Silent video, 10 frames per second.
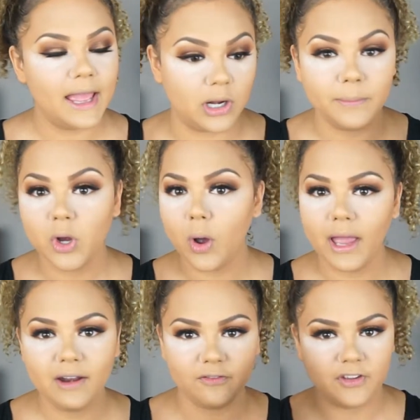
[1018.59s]
So let me go
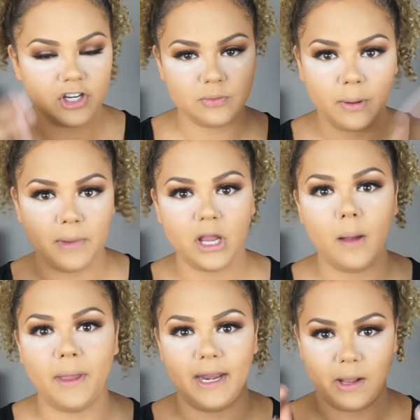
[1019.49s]
ahead and finish my
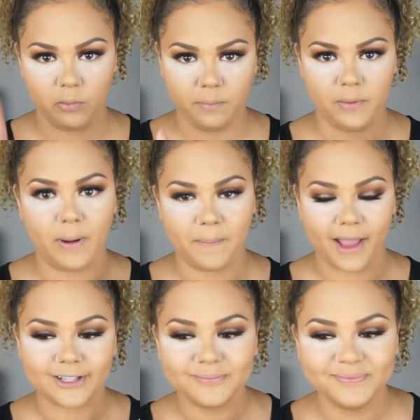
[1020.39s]
makeup and I will be right
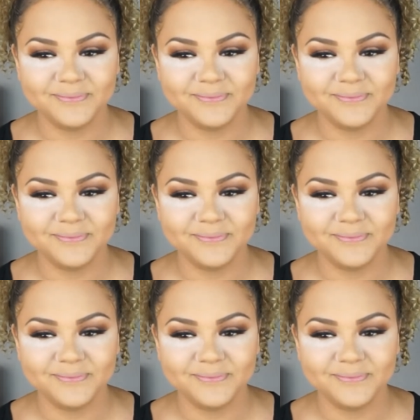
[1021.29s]
back.